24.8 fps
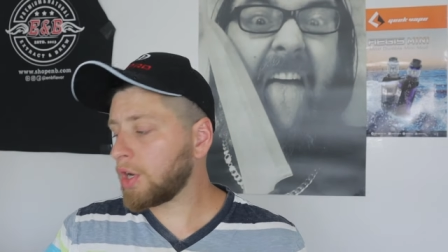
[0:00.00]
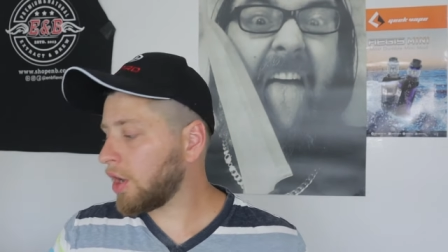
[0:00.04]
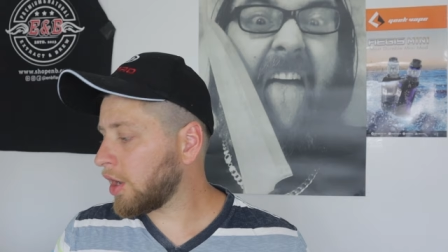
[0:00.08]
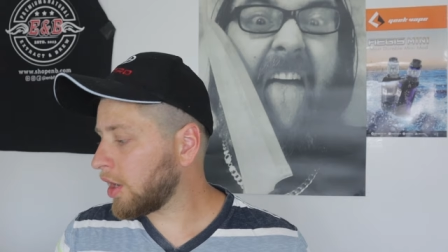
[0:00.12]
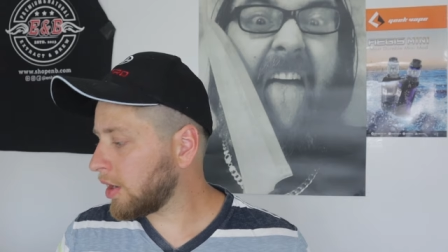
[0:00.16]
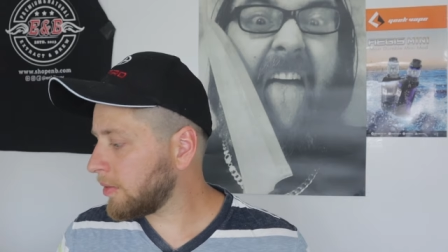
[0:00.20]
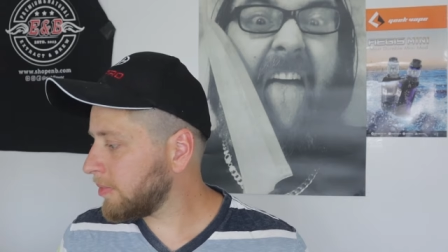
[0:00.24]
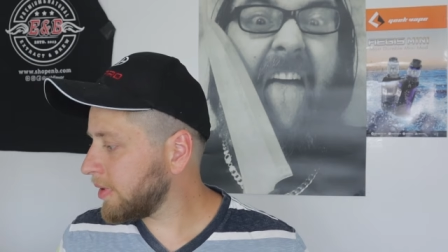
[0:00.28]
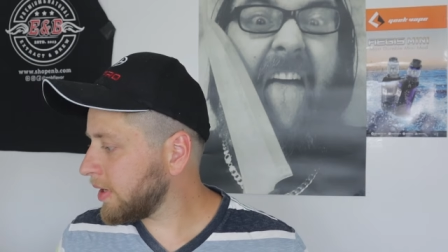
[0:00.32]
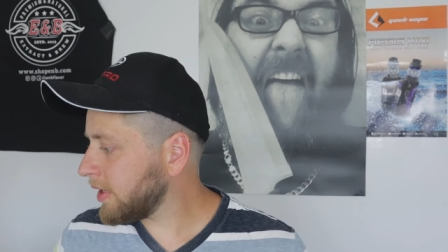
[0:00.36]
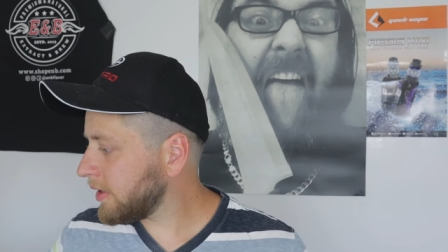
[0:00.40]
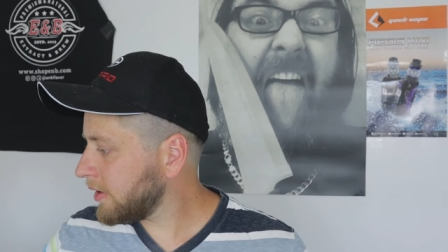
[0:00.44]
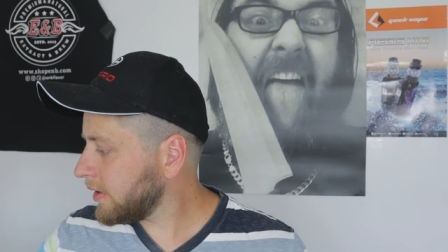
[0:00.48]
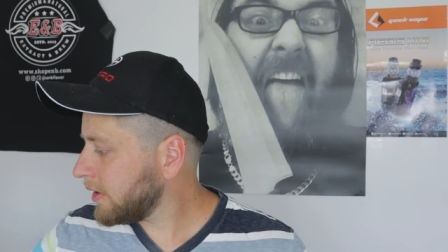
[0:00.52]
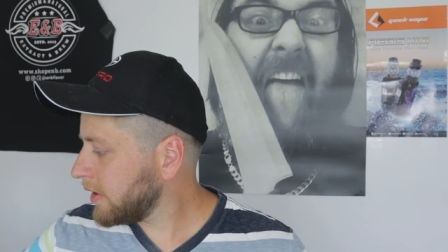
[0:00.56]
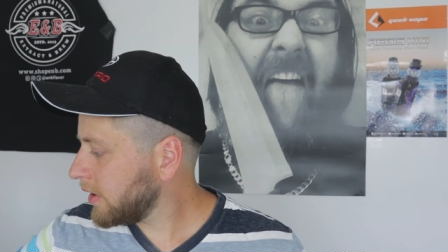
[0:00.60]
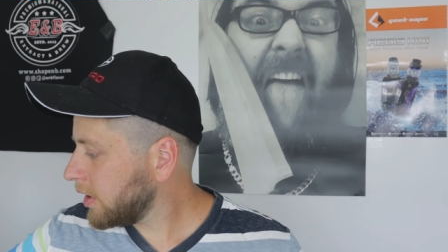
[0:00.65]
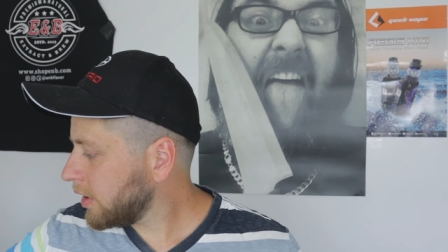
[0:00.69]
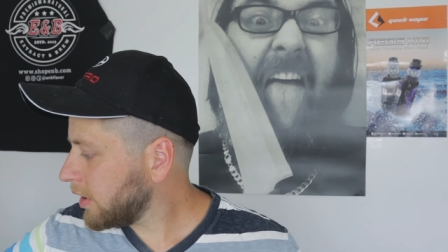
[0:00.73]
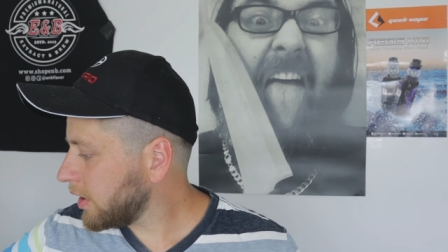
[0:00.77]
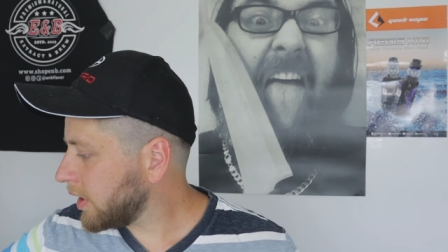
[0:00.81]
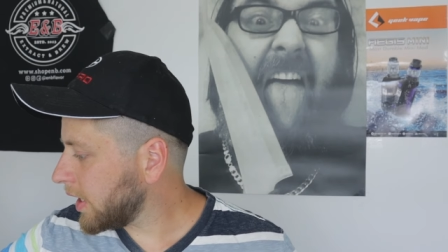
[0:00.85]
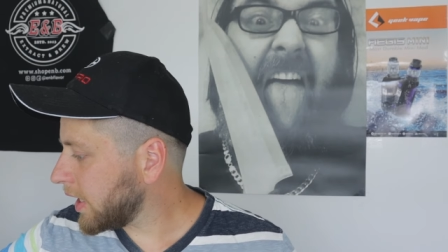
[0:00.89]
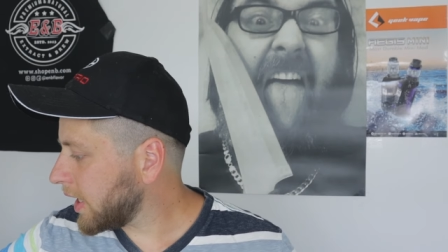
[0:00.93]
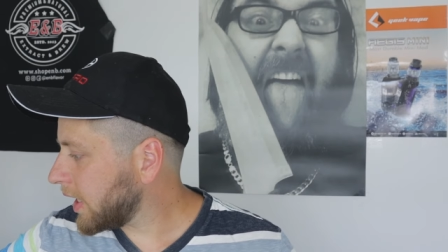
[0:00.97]
carbon
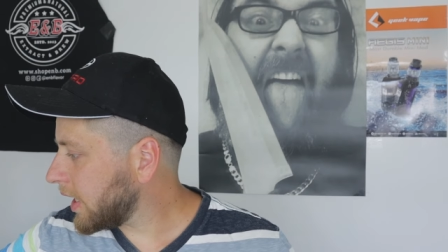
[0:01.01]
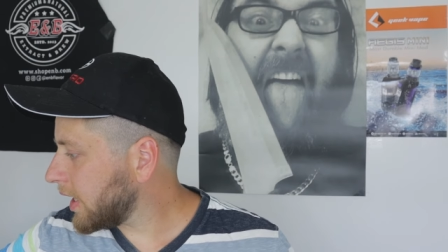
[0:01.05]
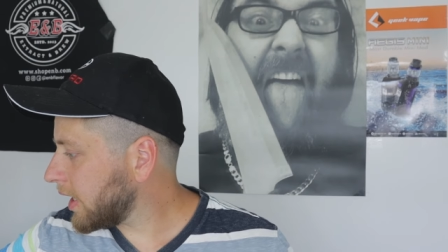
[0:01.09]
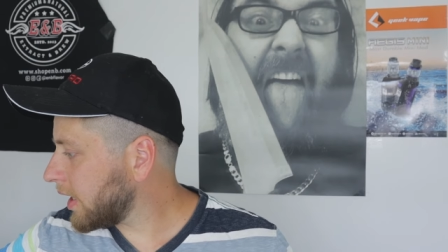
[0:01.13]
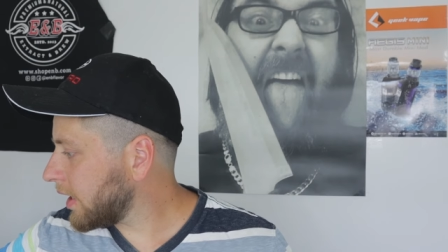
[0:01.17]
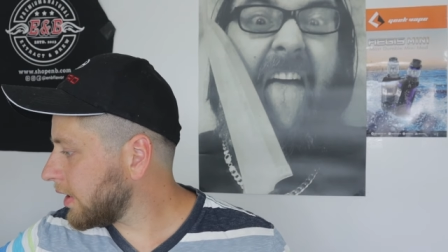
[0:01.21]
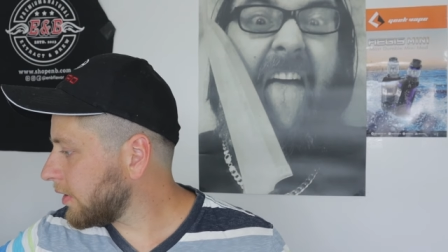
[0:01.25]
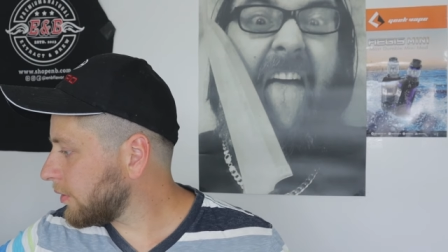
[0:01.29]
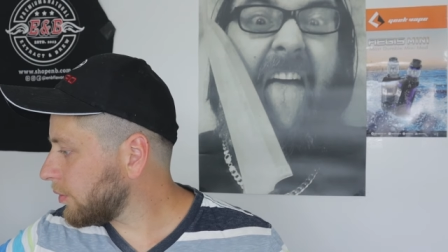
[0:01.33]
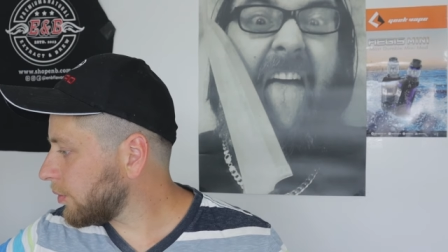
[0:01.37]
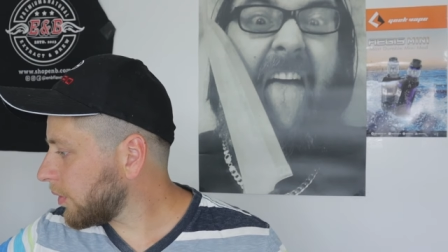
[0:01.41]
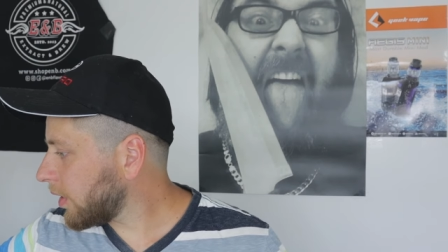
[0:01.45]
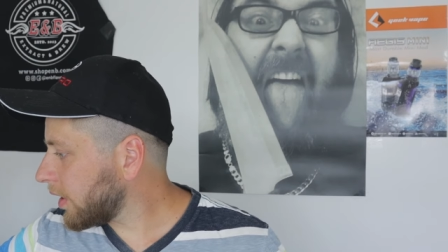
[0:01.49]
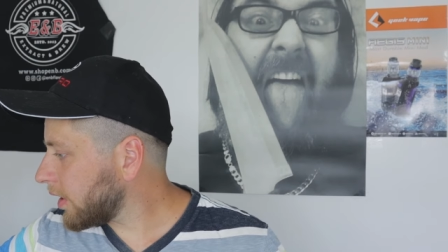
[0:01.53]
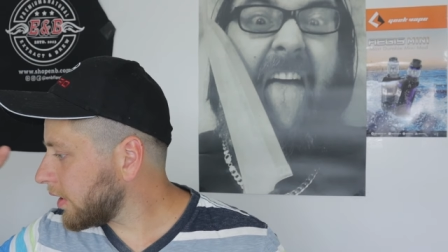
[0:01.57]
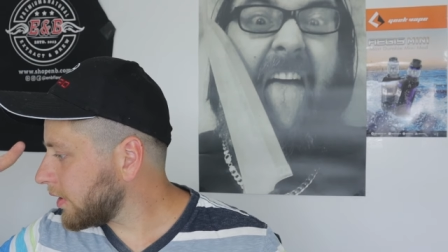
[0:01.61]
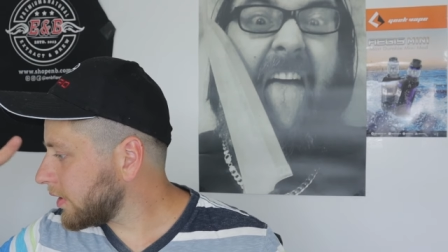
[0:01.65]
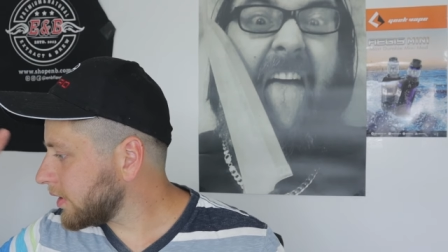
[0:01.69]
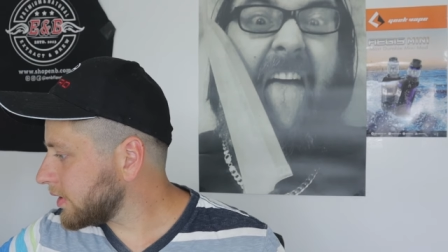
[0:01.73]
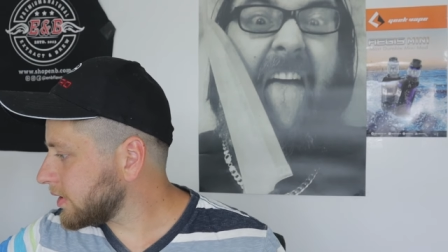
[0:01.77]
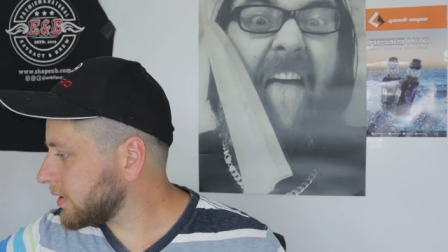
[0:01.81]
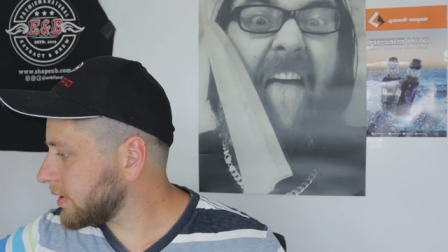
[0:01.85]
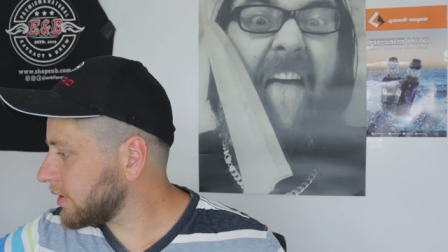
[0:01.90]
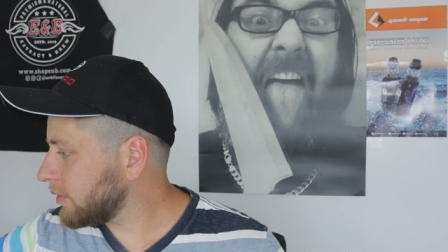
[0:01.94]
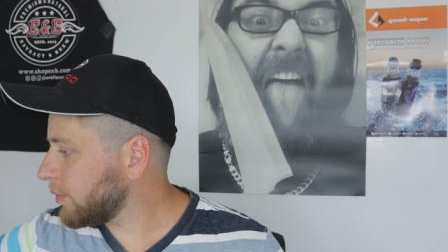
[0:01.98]
and
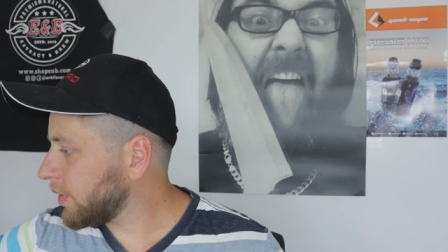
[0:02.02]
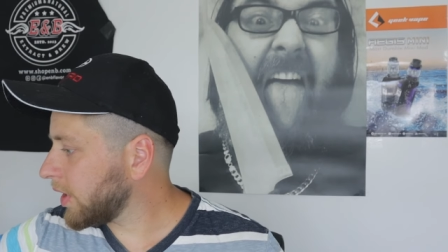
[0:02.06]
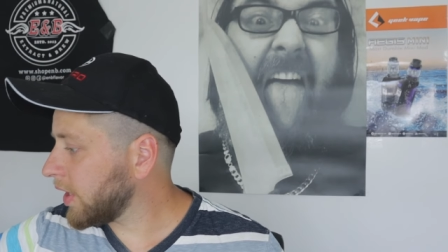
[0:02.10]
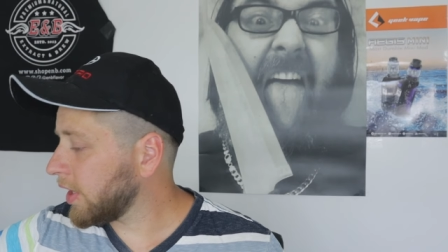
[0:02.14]
where is it?